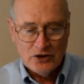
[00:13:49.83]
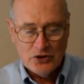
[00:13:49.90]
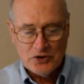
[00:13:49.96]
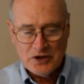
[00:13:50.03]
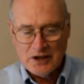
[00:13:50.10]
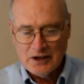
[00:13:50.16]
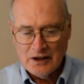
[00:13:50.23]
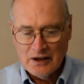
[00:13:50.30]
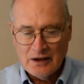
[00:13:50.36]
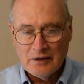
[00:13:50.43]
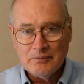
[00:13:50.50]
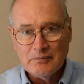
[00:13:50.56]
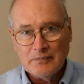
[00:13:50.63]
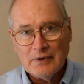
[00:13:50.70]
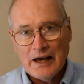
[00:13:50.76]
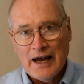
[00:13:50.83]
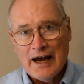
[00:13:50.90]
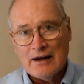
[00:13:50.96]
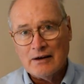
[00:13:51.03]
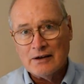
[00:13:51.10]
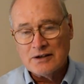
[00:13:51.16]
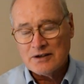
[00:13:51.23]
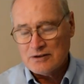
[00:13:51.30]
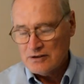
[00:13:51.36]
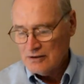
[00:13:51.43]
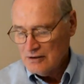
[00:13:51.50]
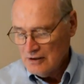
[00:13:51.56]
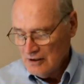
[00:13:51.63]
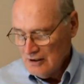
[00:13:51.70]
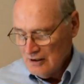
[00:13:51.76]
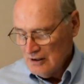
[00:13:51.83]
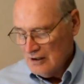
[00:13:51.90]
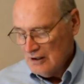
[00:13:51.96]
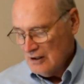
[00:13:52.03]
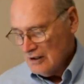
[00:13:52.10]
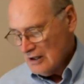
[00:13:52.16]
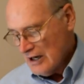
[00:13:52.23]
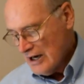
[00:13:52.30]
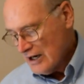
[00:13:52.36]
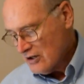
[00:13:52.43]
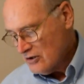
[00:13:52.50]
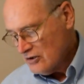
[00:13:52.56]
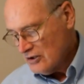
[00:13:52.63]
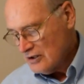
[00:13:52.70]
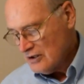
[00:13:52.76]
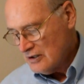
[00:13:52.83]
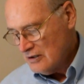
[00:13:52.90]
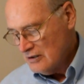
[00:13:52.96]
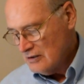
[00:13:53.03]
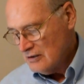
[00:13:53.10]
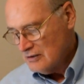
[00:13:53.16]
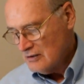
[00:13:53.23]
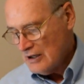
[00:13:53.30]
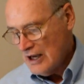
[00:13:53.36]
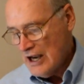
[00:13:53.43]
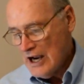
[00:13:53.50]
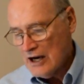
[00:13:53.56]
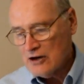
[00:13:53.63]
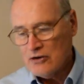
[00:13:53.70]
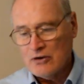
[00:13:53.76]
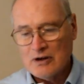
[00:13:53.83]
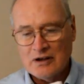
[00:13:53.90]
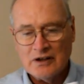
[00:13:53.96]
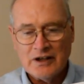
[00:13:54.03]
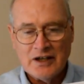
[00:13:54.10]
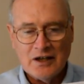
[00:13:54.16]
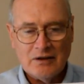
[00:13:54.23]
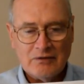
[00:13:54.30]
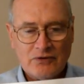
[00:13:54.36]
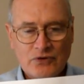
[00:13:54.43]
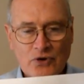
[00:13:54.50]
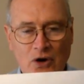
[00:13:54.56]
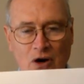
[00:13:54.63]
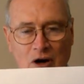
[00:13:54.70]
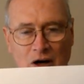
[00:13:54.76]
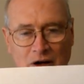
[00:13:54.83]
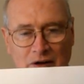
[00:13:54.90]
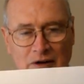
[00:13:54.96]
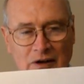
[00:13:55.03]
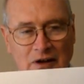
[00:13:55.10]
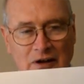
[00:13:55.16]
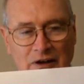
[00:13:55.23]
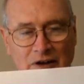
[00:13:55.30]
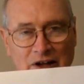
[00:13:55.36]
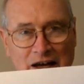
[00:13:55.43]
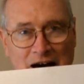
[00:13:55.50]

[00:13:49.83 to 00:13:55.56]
using Atlas, I could accurately draw the